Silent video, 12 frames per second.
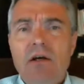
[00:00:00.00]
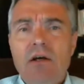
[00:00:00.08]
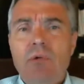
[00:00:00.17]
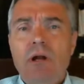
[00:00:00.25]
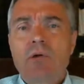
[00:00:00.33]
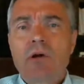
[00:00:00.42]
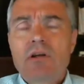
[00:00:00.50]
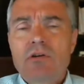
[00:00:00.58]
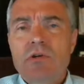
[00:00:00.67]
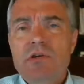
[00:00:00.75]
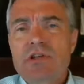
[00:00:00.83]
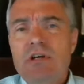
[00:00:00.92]
What I want to
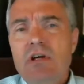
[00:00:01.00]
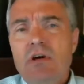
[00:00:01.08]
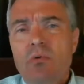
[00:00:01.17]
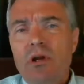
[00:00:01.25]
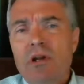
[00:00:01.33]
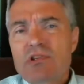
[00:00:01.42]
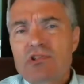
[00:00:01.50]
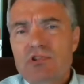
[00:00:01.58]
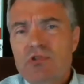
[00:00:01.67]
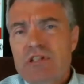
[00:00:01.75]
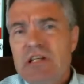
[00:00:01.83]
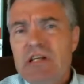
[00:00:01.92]
do is what are the
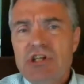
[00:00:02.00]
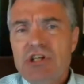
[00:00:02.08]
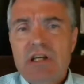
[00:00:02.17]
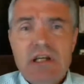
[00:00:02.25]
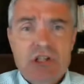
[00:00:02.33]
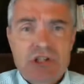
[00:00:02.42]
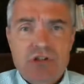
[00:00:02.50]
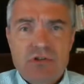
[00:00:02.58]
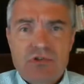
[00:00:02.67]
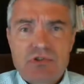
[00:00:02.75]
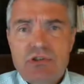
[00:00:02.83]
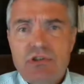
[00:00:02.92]
strategic
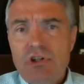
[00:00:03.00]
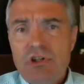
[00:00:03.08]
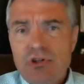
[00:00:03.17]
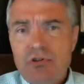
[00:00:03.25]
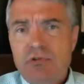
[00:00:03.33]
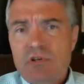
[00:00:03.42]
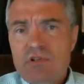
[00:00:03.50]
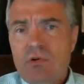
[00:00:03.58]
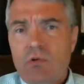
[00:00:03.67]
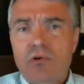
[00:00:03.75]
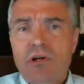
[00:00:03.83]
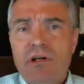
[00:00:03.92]
issues you as an
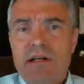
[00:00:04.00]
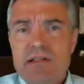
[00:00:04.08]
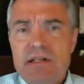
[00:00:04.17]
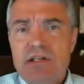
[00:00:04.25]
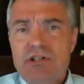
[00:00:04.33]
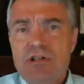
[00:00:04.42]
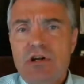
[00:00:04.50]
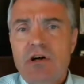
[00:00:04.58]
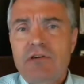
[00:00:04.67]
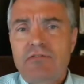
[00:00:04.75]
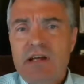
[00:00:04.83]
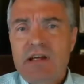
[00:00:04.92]
organization
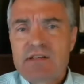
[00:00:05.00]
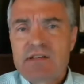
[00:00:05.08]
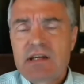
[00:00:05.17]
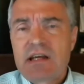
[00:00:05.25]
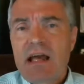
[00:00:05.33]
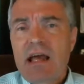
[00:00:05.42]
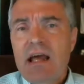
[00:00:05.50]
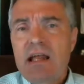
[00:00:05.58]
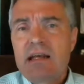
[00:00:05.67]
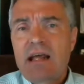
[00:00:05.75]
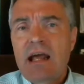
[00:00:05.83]
are facing and